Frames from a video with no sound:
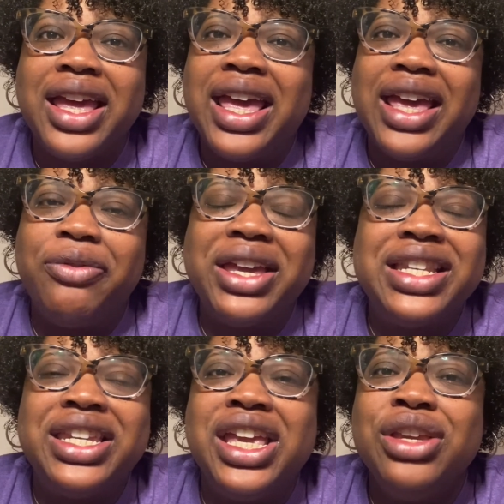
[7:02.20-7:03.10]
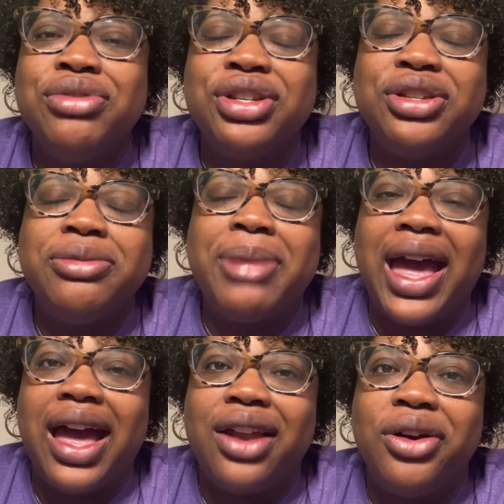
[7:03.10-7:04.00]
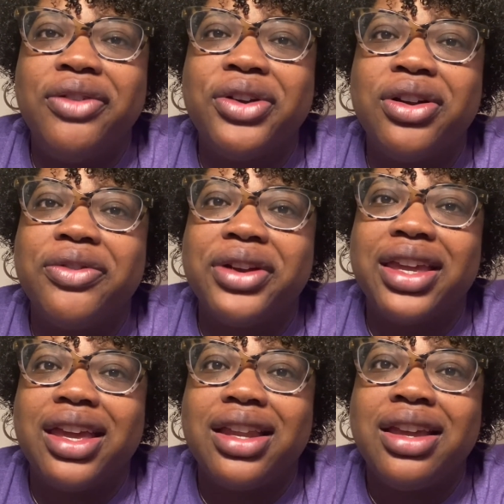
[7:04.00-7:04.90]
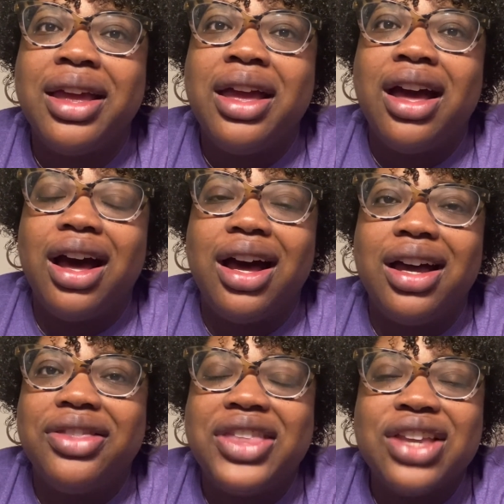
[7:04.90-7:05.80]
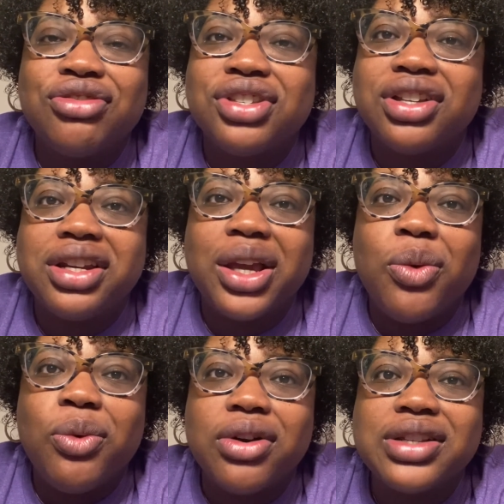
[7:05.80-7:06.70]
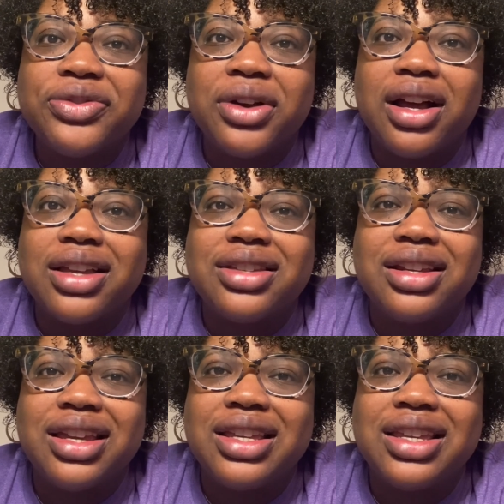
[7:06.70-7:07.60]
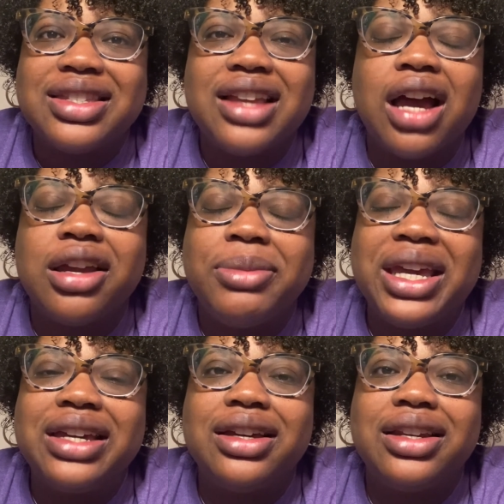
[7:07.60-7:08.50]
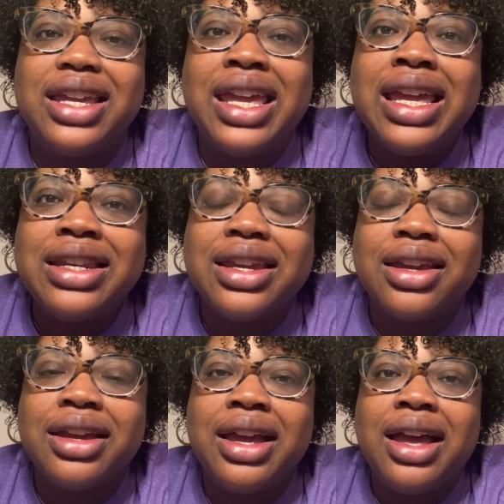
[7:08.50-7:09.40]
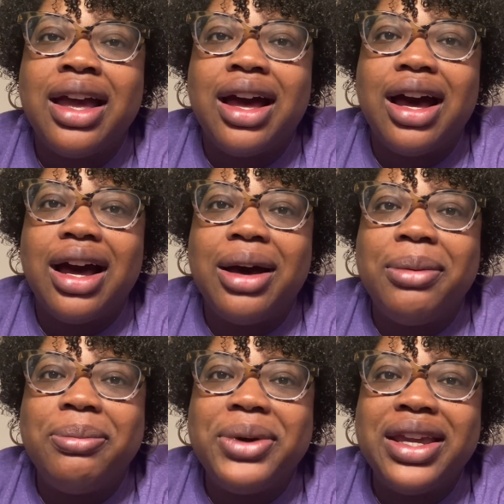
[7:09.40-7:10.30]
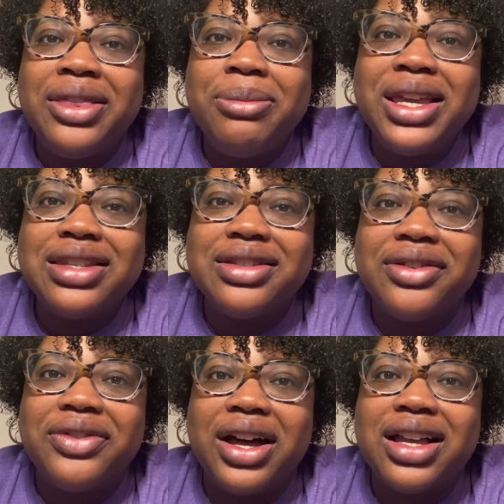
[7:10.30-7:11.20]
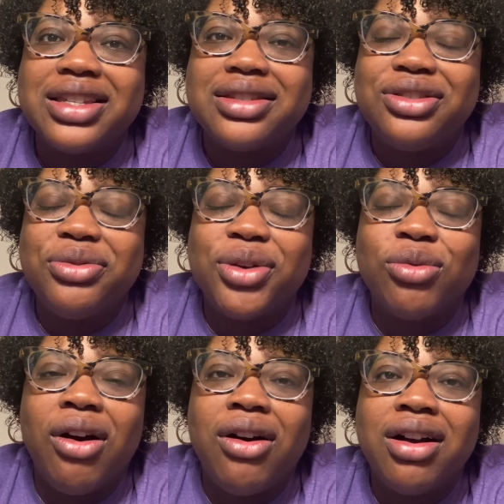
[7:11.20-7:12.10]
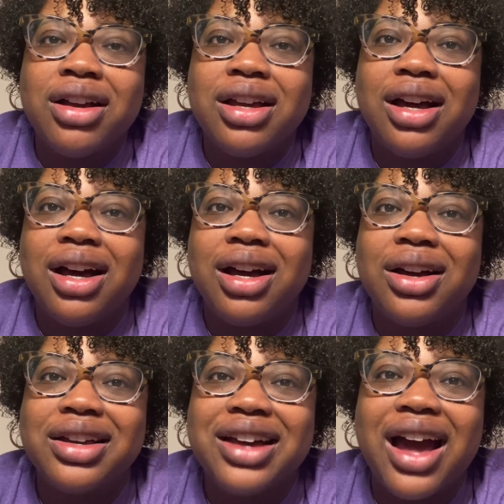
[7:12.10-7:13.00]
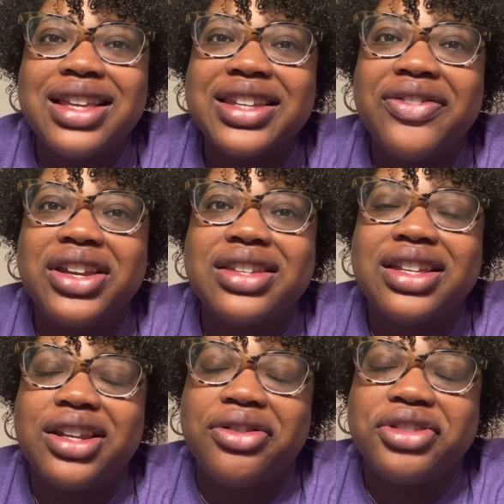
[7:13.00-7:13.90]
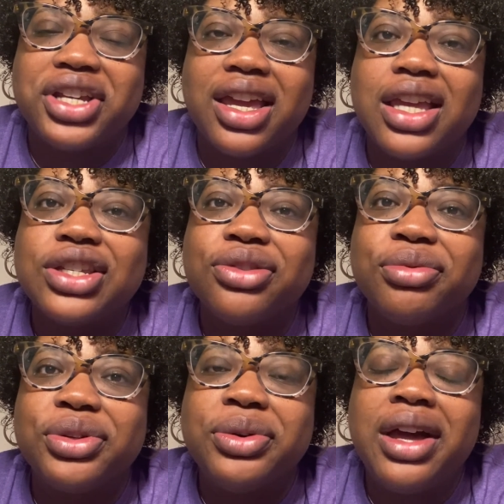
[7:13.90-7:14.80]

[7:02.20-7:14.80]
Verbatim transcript: If we continue to do bad over and over again, uh, things are just going to get worse for us and it, it's not going to be a good ending. Uh, but in the midst of us doing wrong, uh, God has given us another chance through